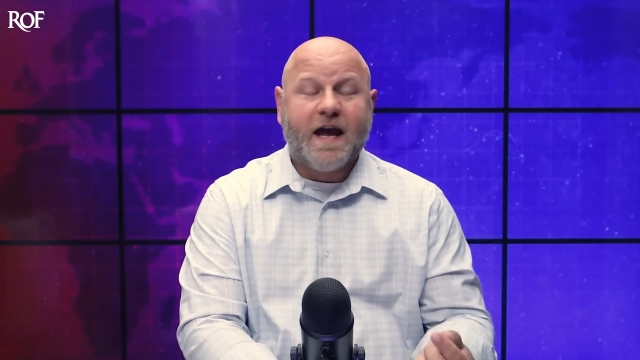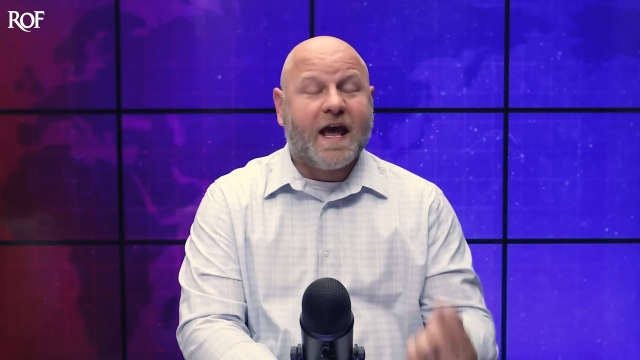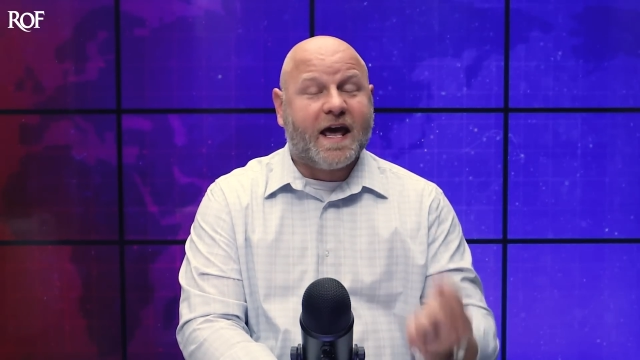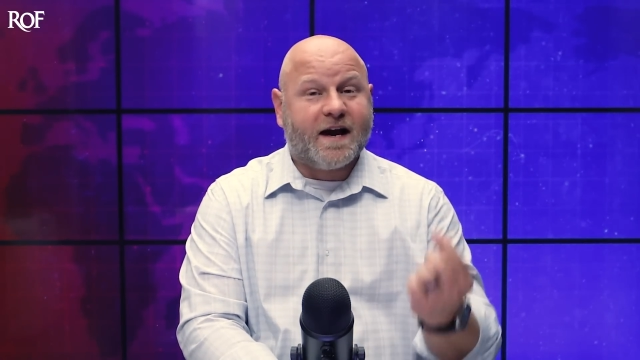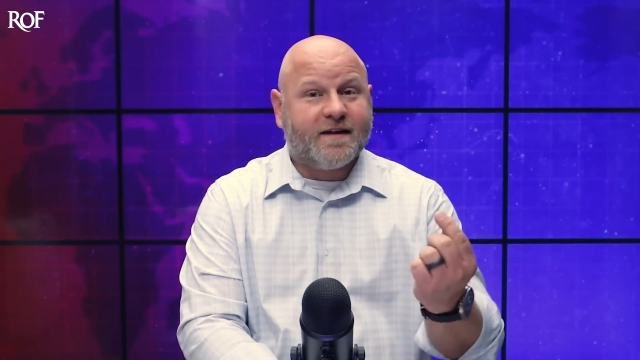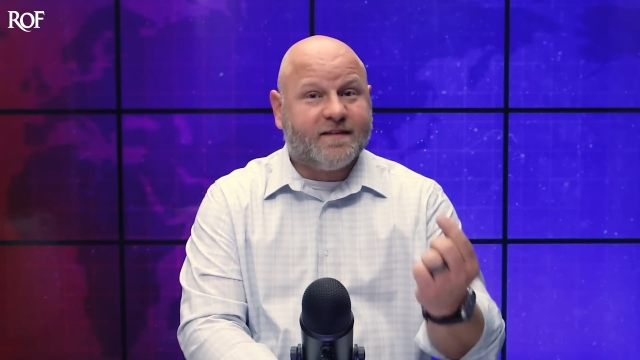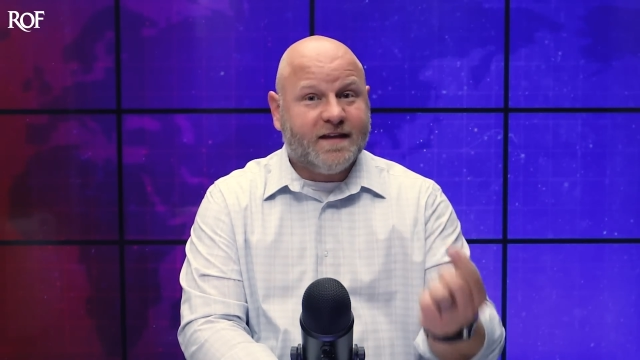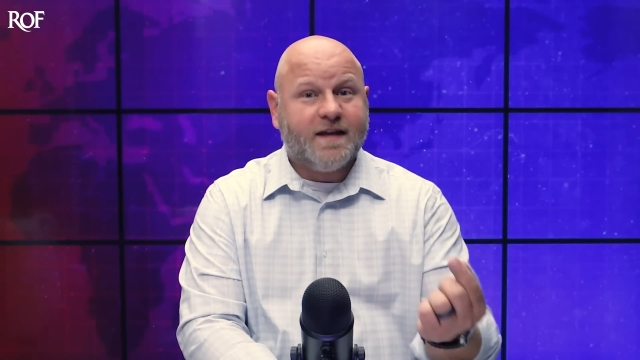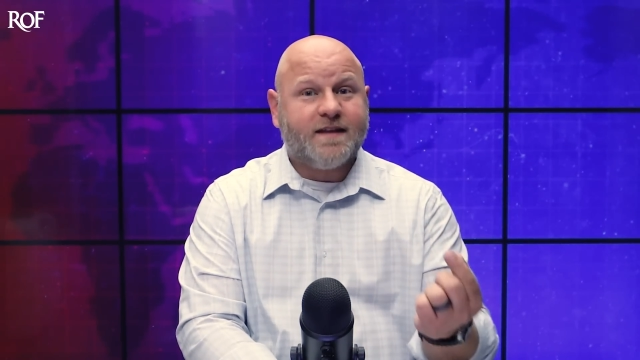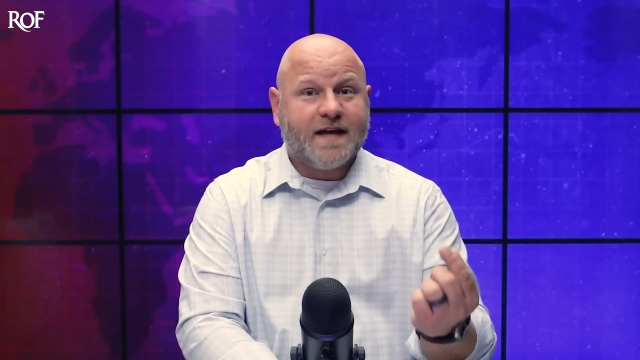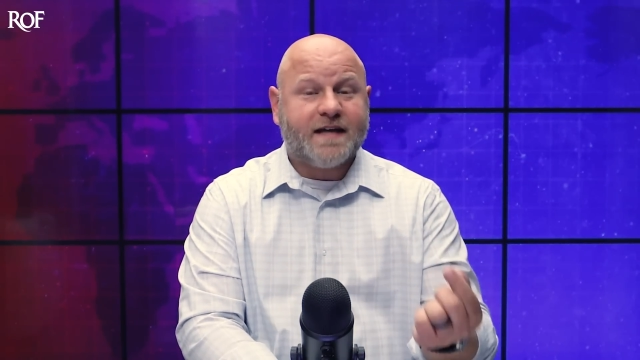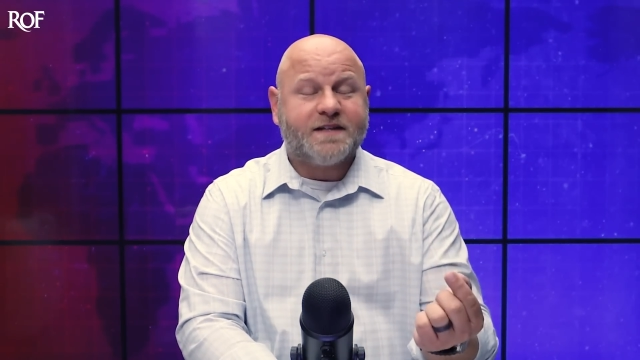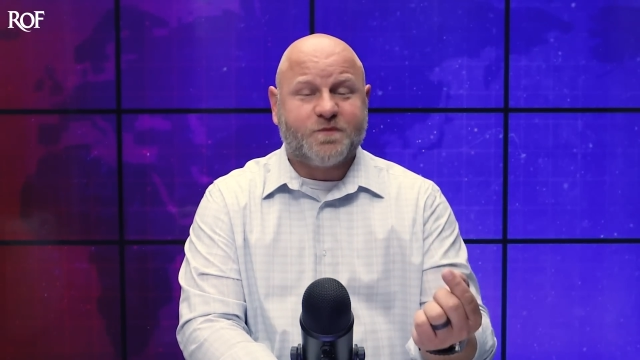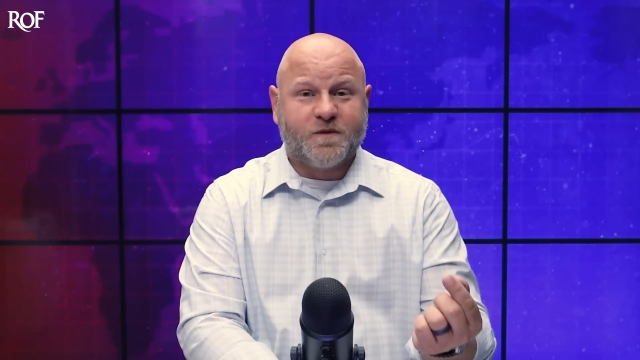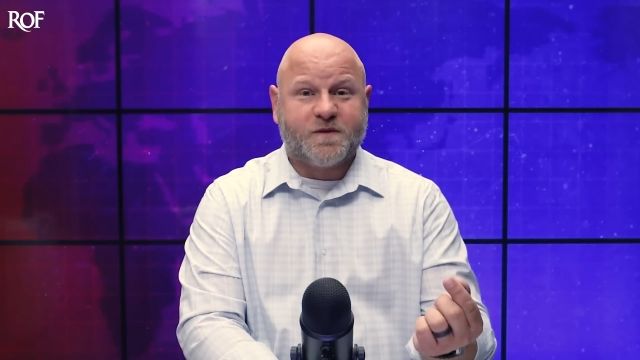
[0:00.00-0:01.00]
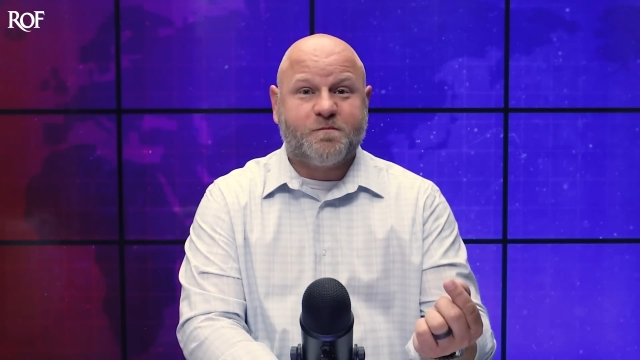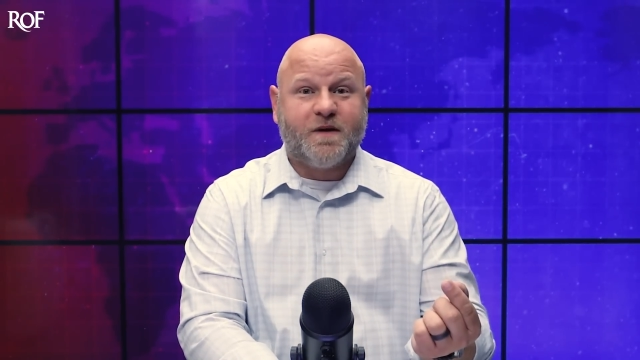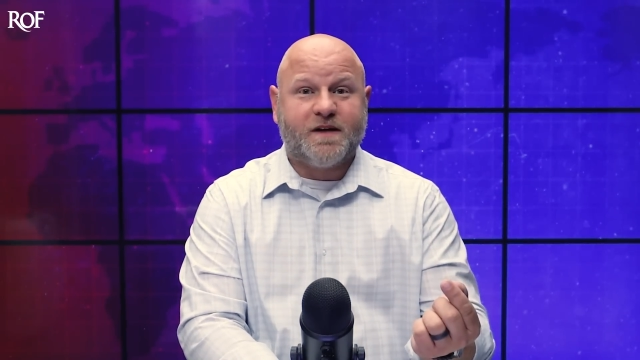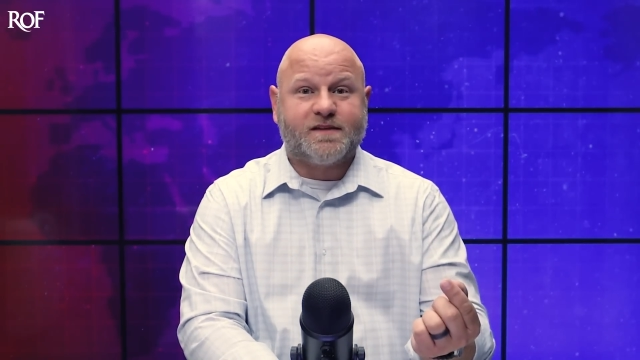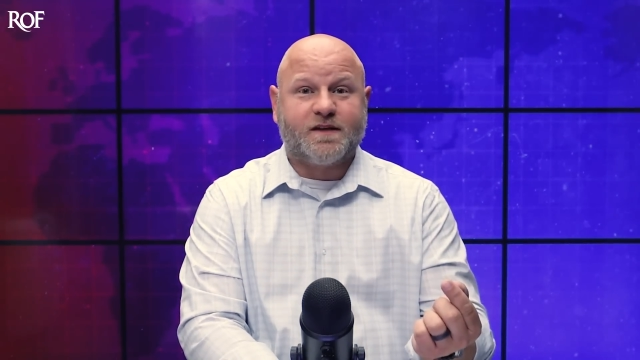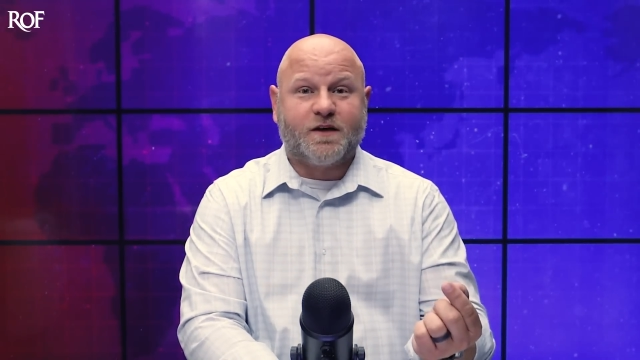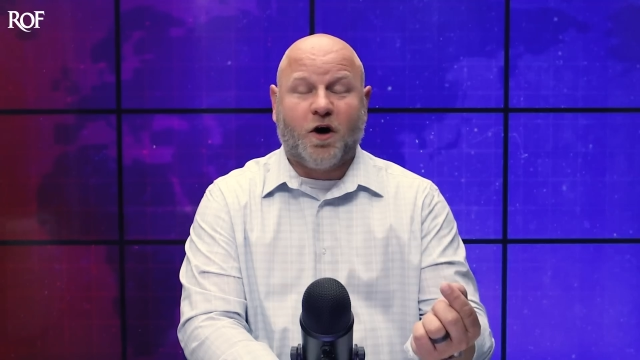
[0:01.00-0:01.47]
and I think that's what's
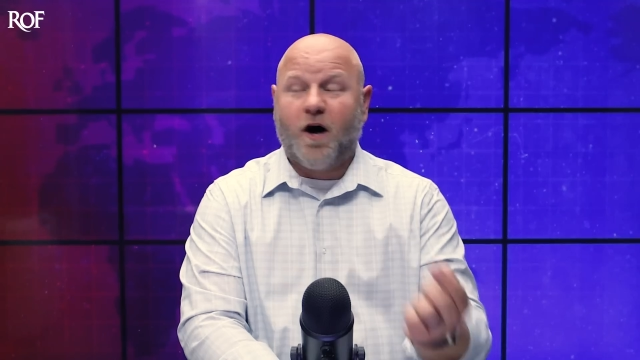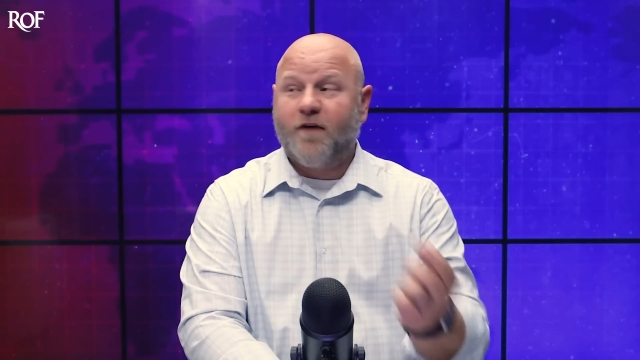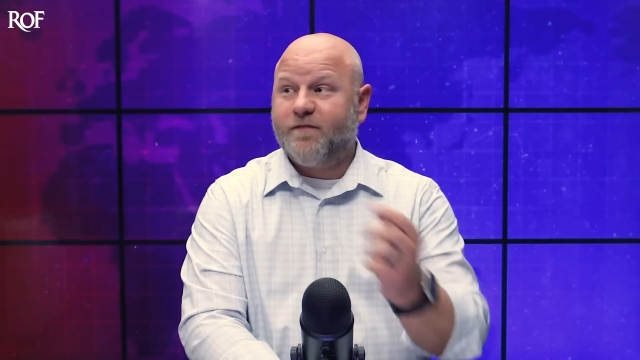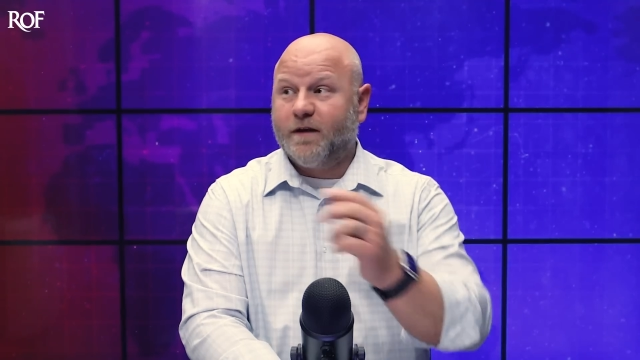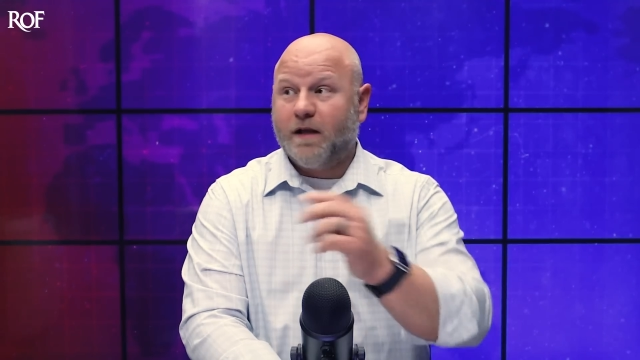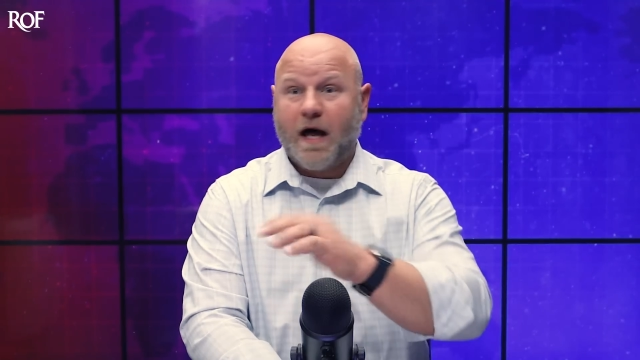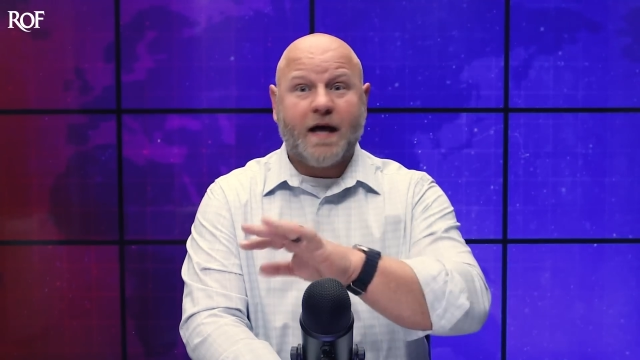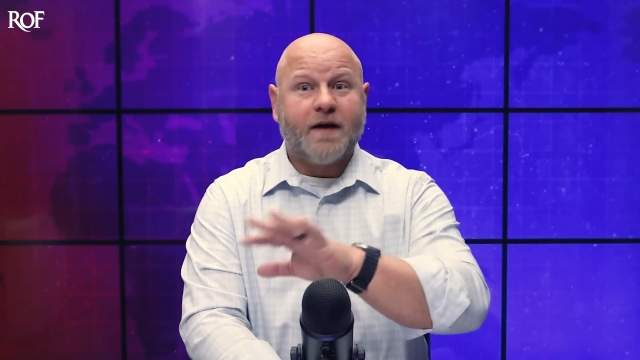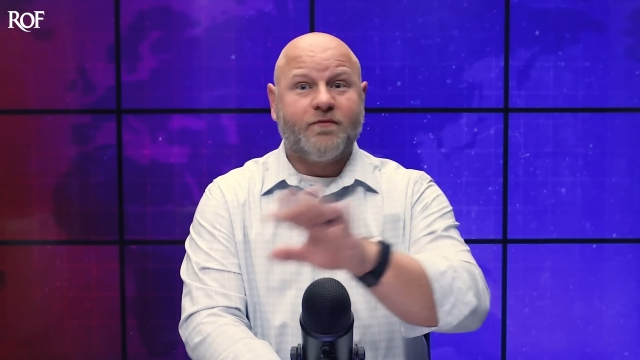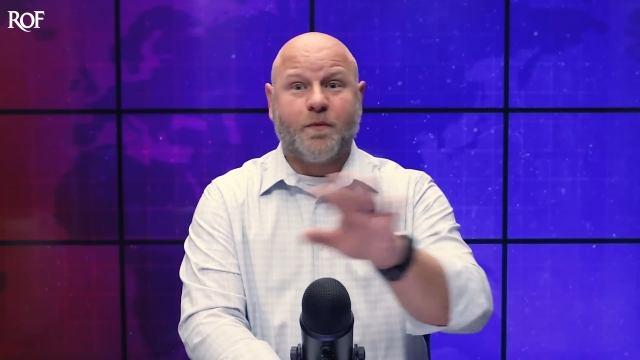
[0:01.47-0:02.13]
pissing off a lot